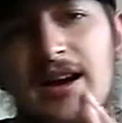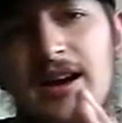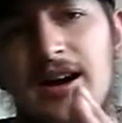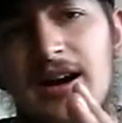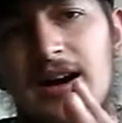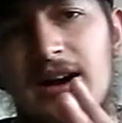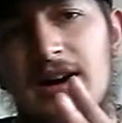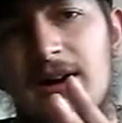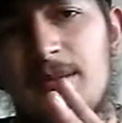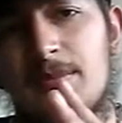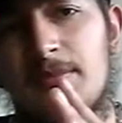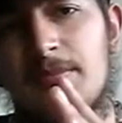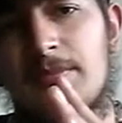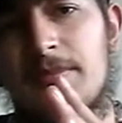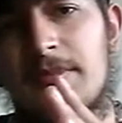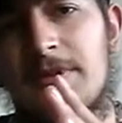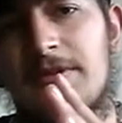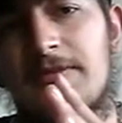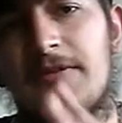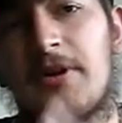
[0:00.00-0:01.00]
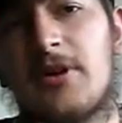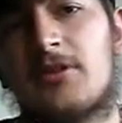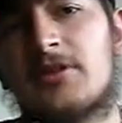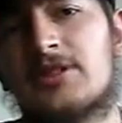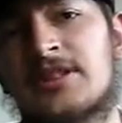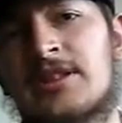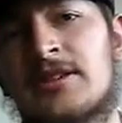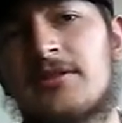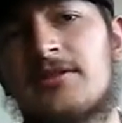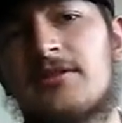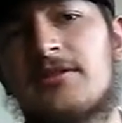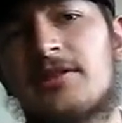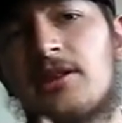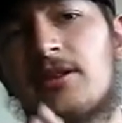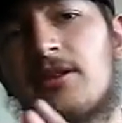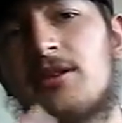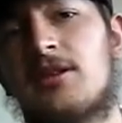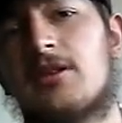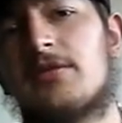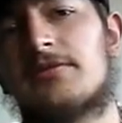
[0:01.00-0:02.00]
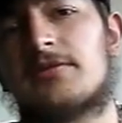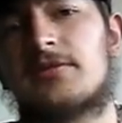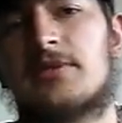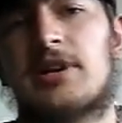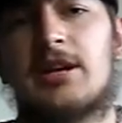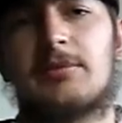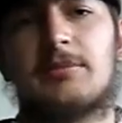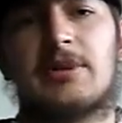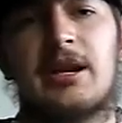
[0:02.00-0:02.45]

focusing on OfferUp,